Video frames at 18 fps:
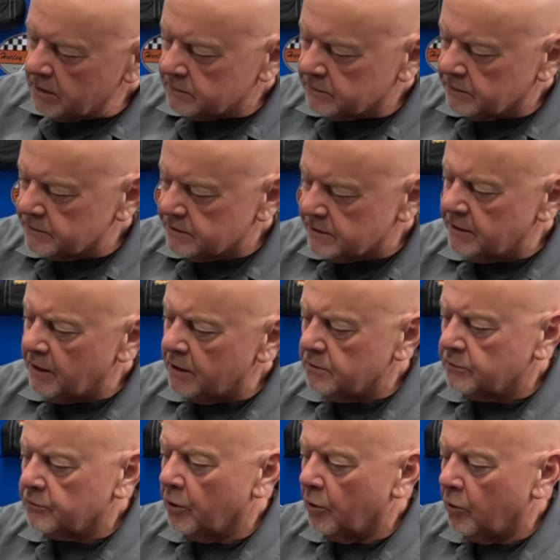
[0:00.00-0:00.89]
To
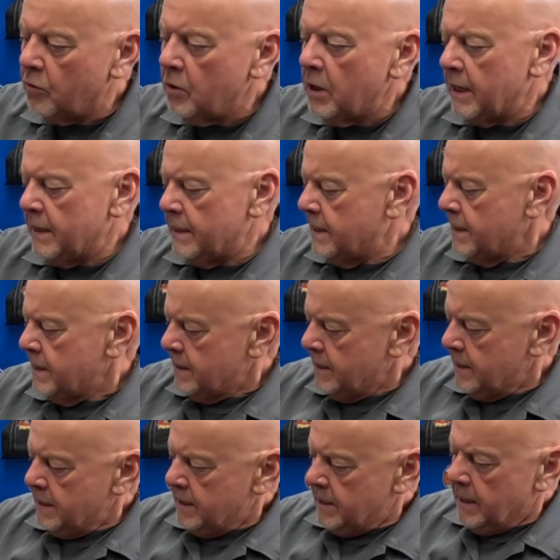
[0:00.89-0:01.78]
start, though,
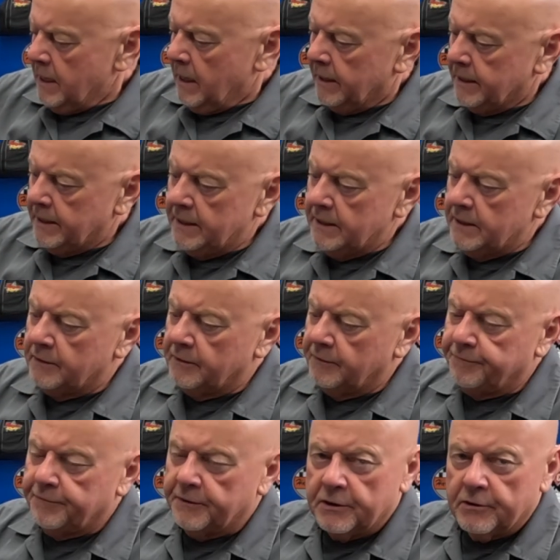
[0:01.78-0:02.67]
I needed
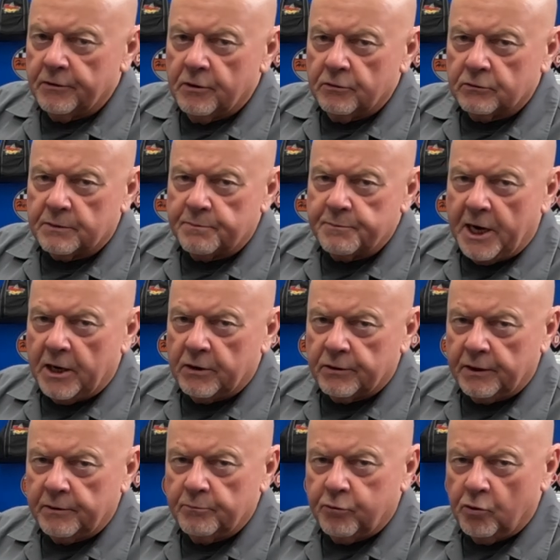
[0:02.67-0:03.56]
to figure out the
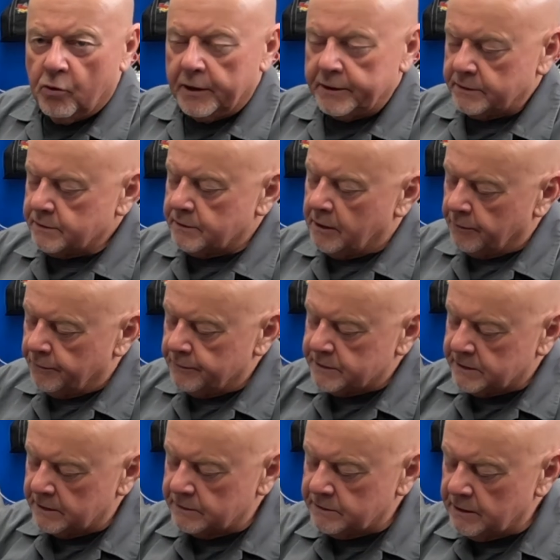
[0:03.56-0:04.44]
mounting points. Now, the
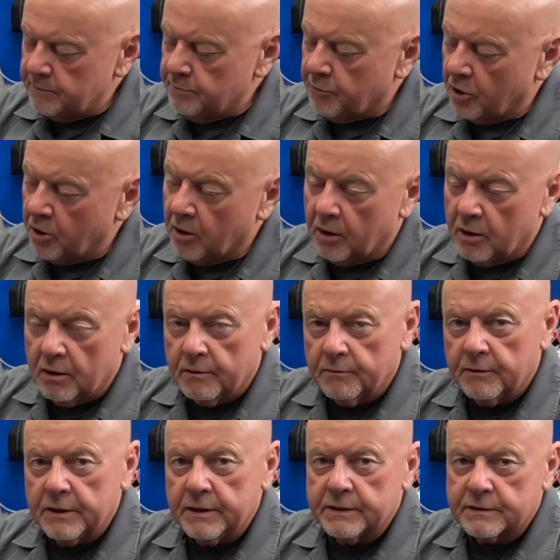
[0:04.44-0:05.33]
sissy bar
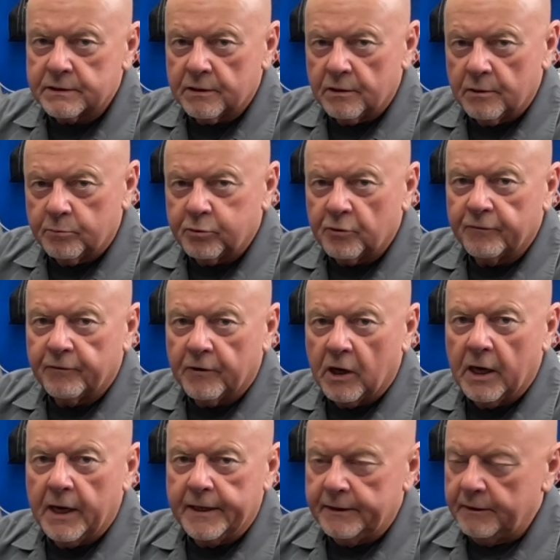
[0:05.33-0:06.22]
is going to
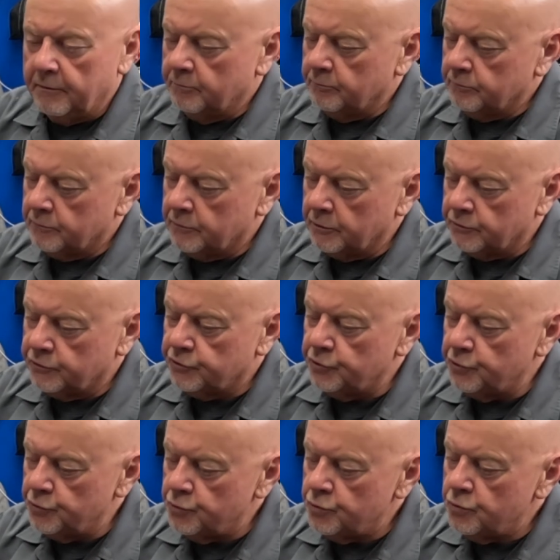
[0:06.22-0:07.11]
provide the
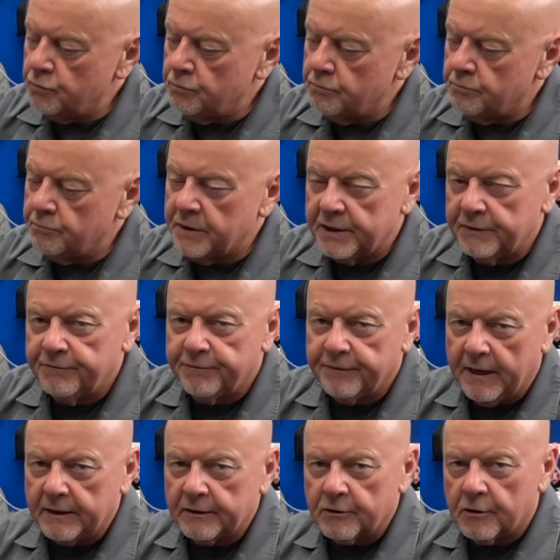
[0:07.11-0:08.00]
two
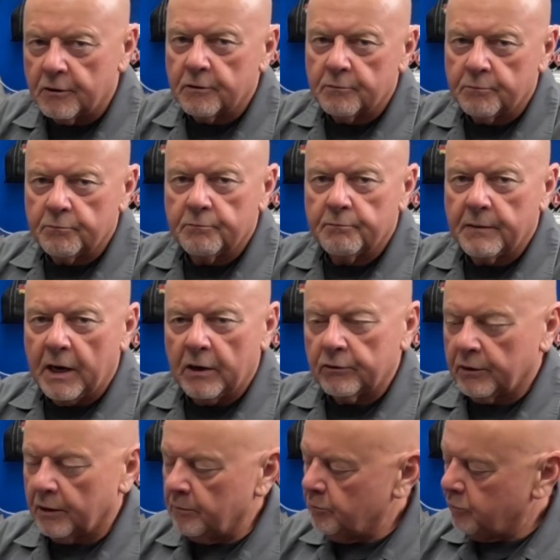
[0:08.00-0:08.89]
mid-fender
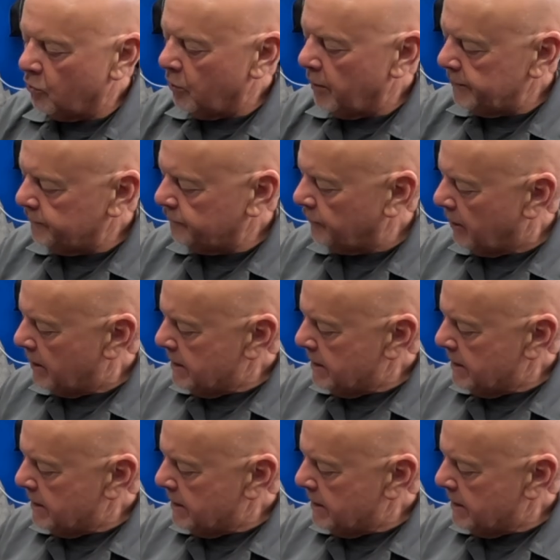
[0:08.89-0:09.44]
mounting points.